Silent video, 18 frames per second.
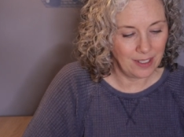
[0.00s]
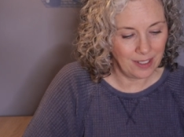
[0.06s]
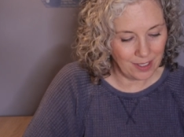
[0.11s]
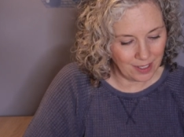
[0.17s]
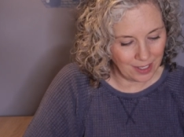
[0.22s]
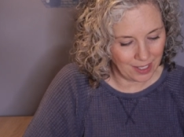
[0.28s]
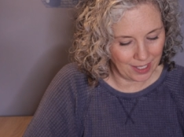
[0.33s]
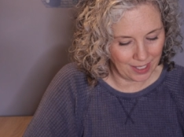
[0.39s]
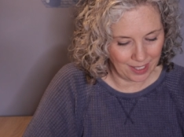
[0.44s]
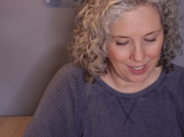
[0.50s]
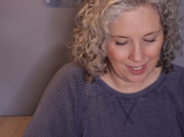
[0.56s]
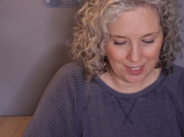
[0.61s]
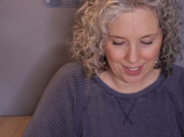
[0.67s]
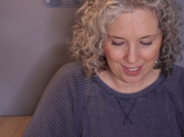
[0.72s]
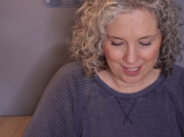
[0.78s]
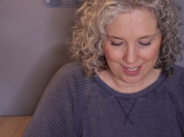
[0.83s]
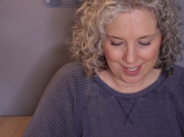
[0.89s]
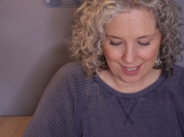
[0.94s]
Ugh.
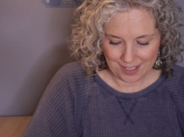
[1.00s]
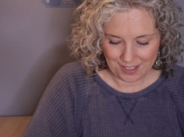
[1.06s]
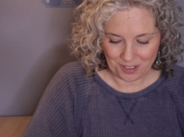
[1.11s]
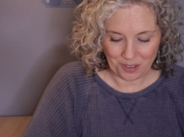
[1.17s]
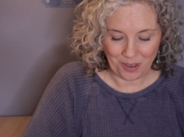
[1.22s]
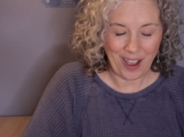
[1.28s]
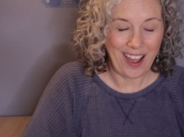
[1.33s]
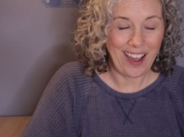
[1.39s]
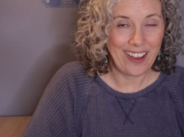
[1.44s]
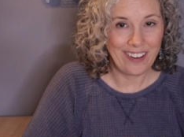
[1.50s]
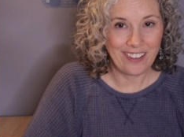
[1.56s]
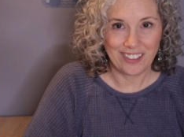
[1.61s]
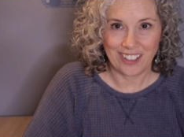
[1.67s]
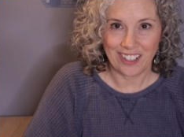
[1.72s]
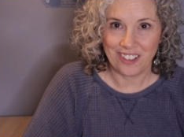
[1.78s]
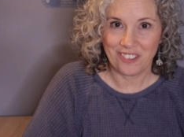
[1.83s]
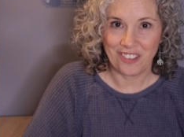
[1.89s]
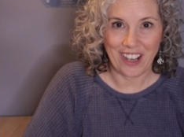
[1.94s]
So I don't
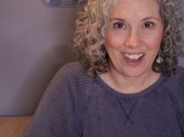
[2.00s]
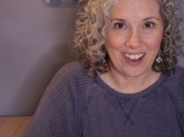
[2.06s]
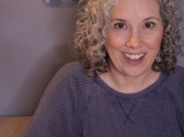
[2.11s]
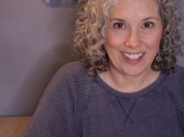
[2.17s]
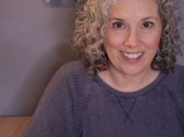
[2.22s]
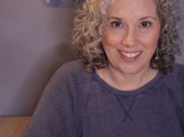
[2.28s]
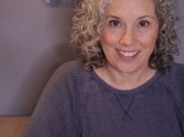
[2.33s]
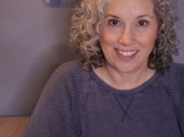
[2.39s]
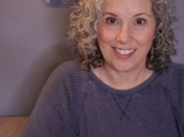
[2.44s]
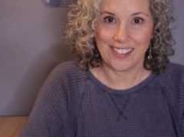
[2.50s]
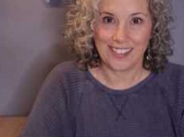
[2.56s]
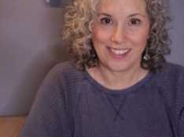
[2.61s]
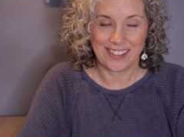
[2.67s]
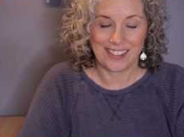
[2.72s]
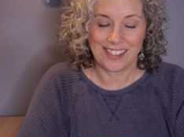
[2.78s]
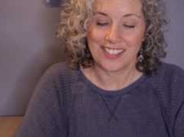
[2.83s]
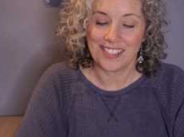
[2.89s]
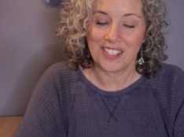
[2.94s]
know, guys. This
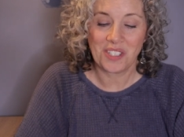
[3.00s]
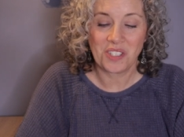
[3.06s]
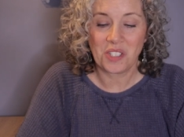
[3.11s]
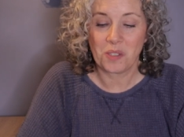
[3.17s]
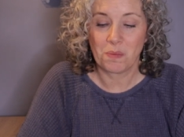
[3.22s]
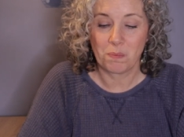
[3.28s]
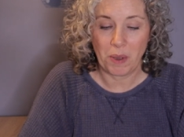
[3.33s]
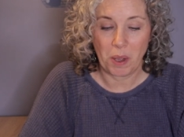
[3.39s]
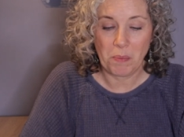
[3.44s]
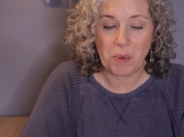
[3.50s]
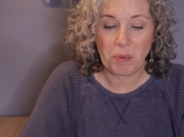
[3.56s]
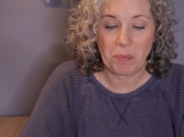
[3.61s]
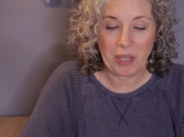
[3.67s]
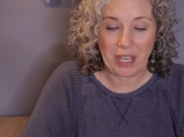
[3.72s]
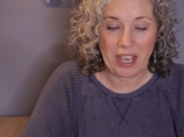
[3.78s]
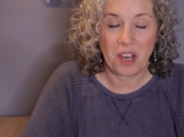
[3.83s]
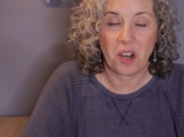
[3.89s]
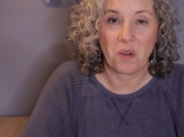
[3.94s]
is this is just bumming
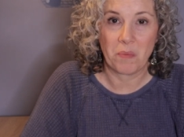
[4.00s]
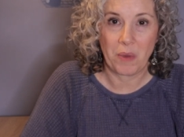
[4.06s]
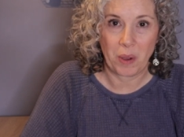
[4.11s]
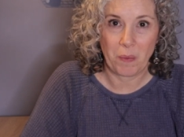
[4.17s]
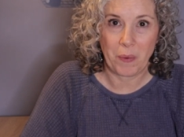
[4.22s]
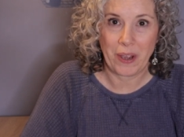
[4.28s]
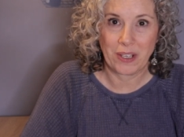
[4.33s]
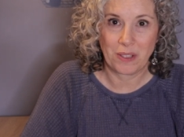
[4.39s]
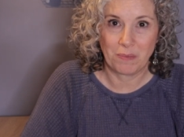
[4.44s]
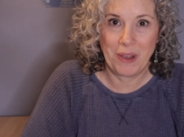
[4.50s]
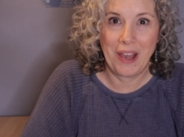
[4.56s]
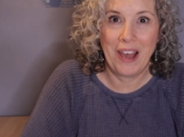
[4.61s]
me out, my wax